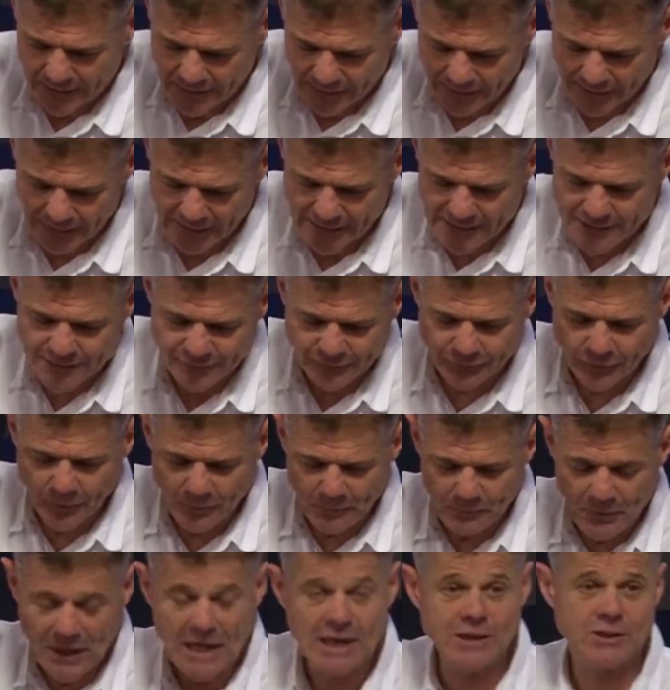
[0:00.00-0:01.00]

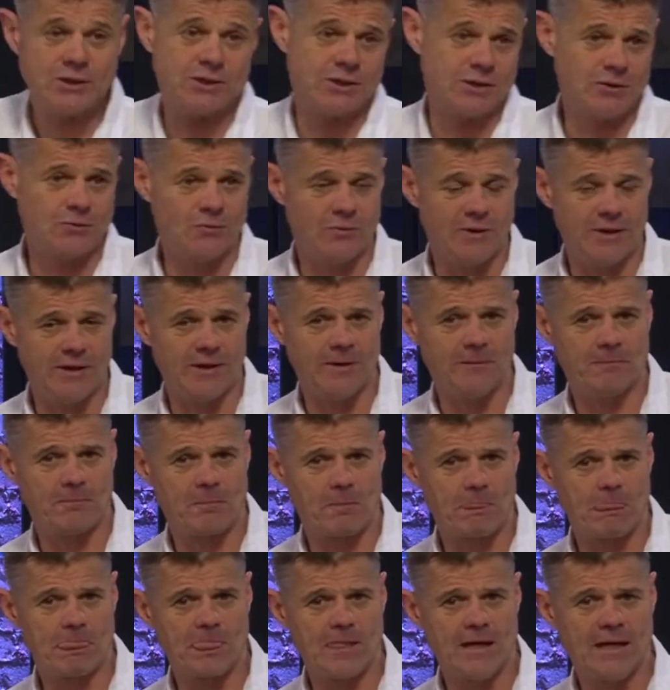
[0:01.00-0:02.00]
lustful passion way.
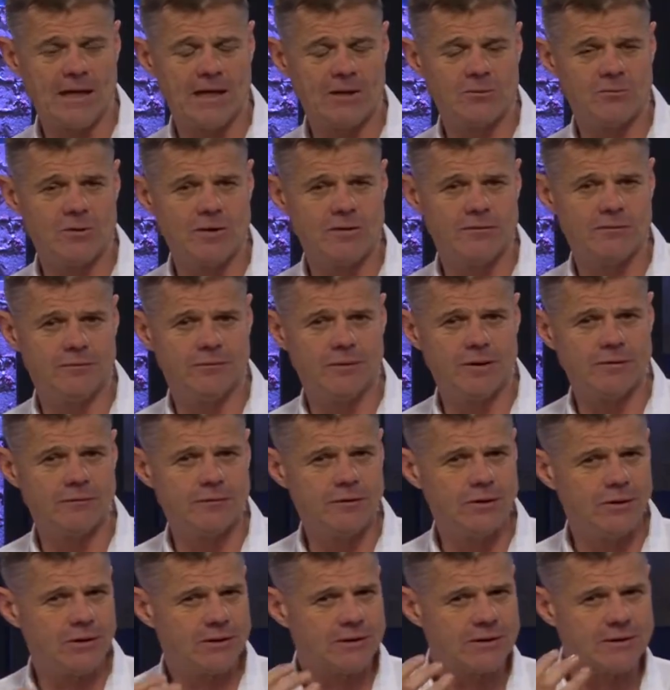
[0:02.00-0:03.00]
And
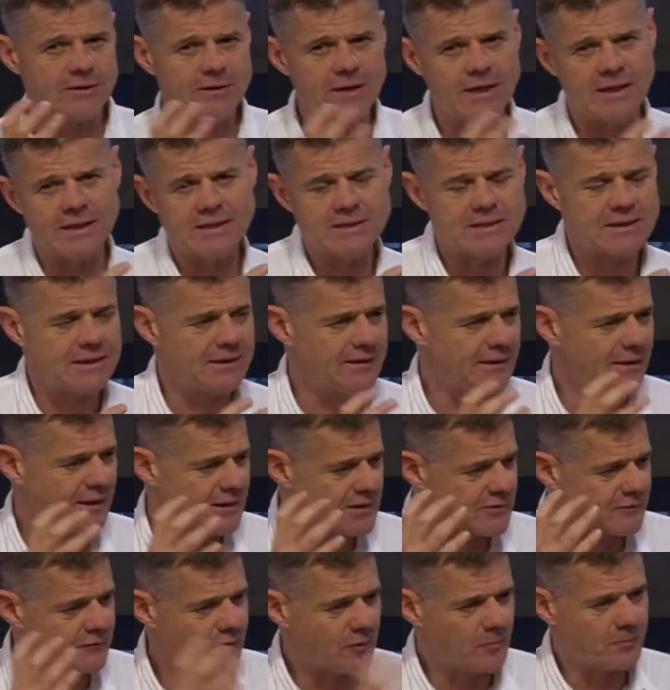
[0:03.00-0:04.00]
we've looked at that
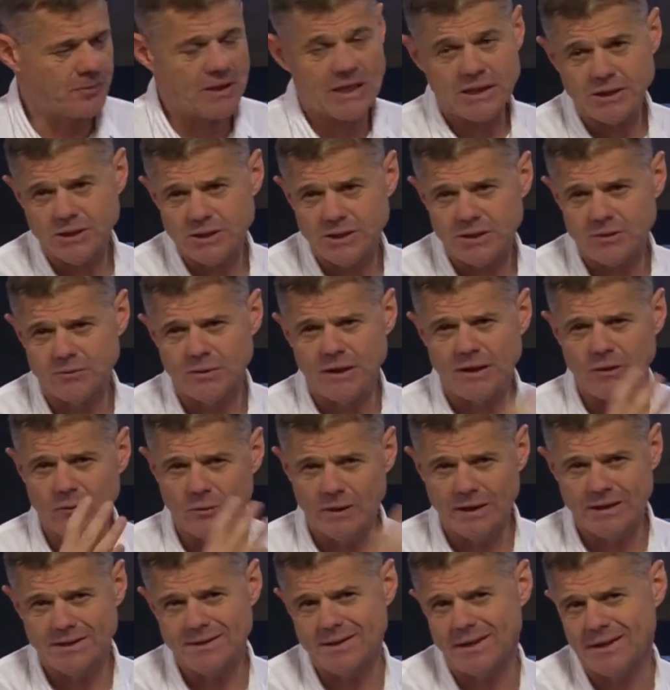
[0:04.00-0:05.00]
lustful passion way,
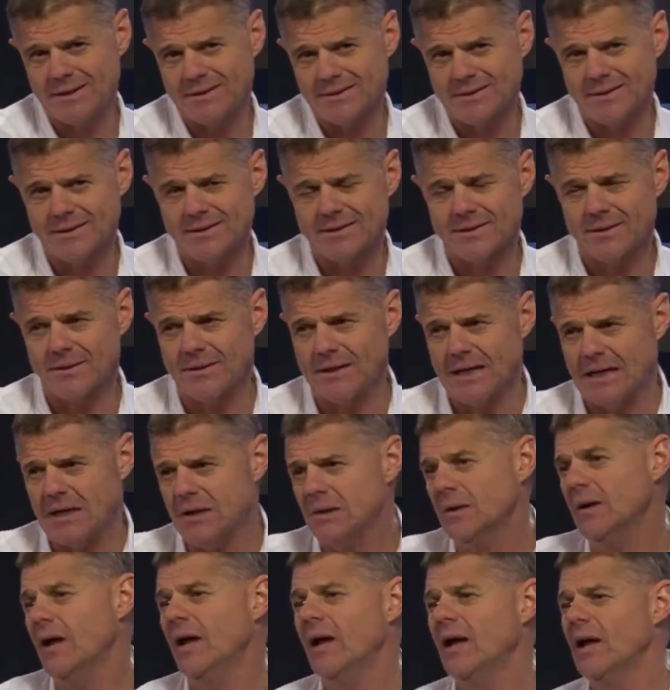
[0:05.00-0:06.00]
where it takes us. So
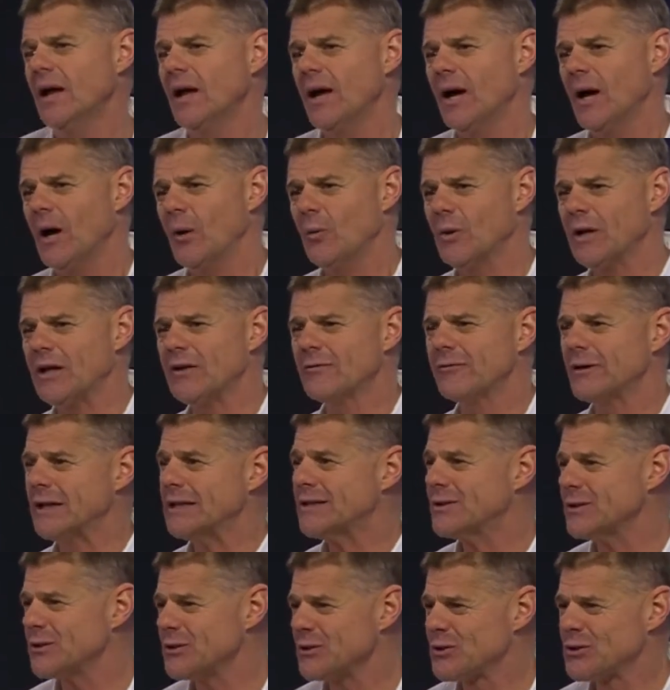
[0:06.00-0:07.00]
now I want to
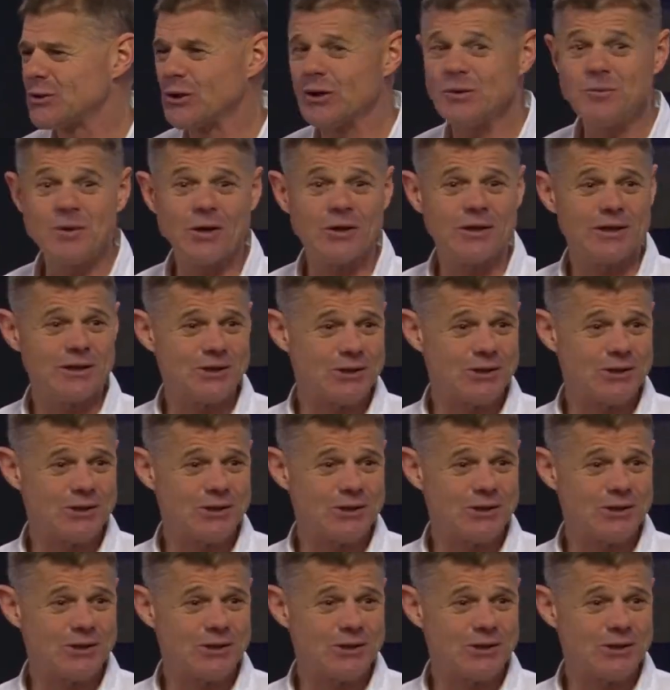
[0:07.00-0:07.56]
invite you to join me on a